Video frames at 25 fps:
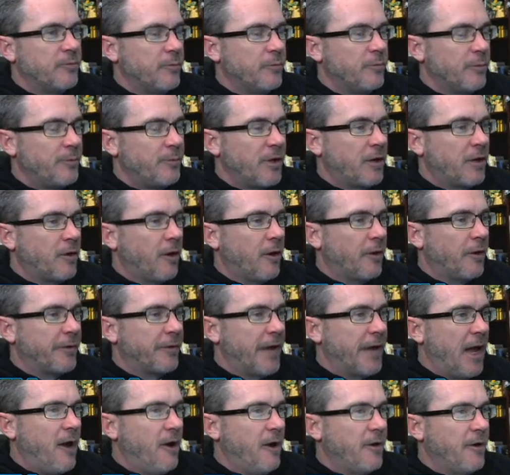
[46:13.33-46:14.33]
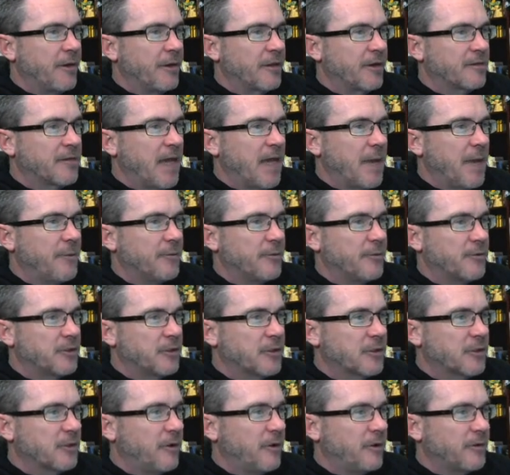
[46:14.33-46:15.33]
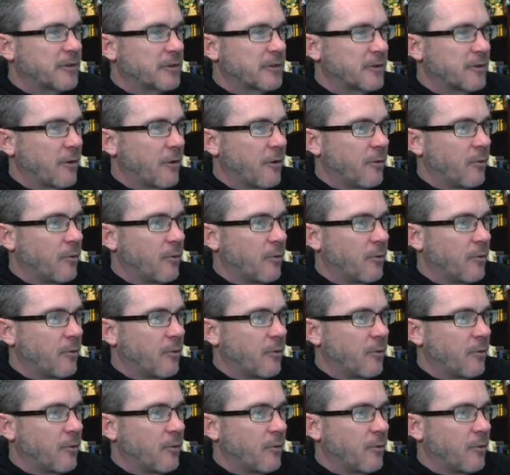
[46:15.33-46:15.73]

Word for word: would be called now. At the time, it was just called Star